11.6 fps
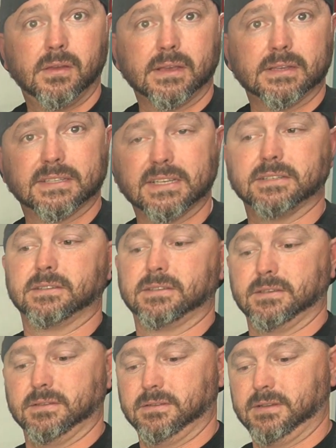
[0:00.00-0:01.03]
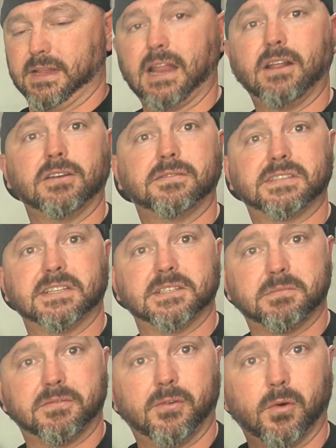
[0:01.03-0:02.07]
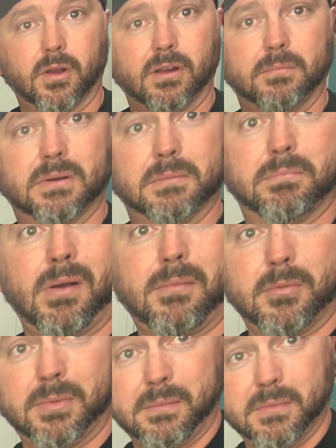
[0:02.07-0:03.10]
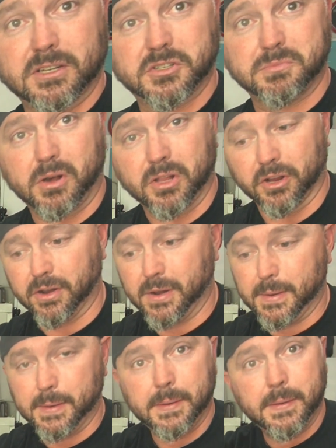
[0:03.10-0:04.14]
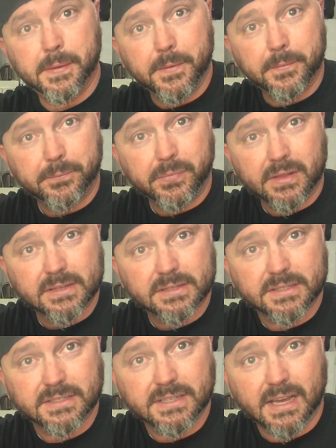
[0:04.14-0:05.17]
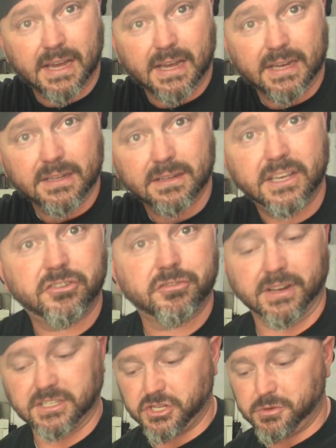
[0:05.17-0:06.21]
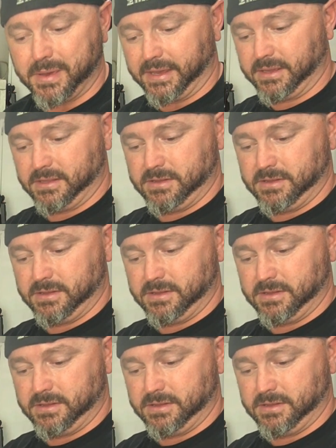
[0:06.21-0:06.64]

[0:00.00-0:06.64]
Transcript: is this, and I know you've seen this before, but probably much smaller. This is heat shrink tubing,